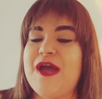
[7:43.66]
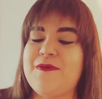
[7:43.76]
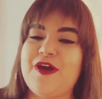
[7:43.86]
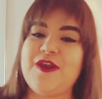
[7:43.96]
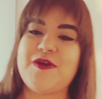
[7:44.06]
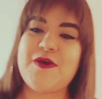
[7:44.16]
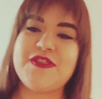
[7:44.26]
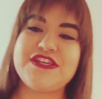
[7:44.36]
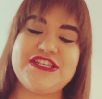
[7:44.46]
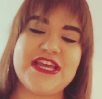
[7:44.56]
We're gonna grow
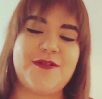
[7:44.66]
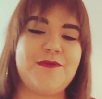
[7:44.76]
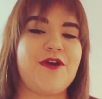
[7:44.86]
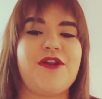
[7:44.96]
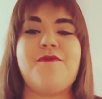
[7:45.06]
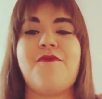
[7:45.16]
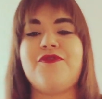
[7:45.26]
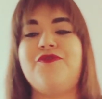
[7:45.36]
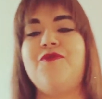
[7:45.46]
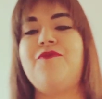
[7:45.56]
this channel, we're
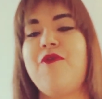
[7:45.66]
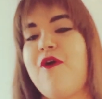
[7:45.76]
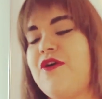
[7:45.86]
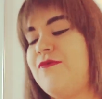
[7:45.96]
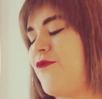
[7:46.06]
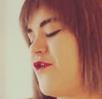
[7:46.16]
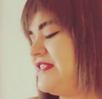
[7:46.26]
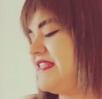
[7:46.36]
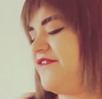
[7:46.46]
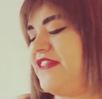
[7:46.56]
gonna do more and more
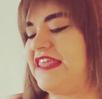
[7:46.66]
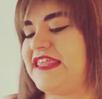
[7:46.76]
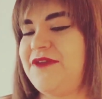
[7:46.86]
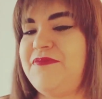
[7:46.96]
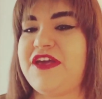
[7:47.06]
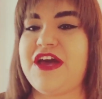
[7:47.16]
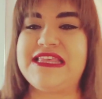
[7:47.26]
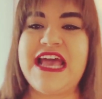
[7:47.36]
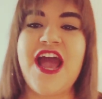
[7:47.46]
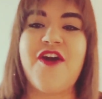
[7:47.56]
stuff like that,
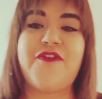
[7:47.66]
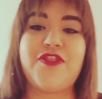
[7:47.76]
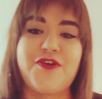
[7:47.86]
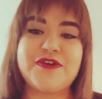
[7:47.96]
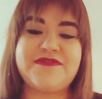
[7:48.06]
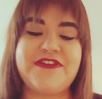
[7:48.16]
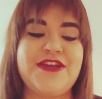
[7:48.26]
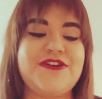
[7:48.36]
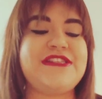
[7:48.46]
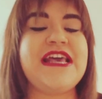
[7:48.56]
because for those
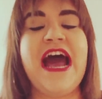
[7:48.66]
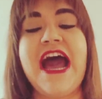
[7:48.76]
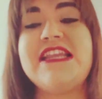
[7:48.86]
videos I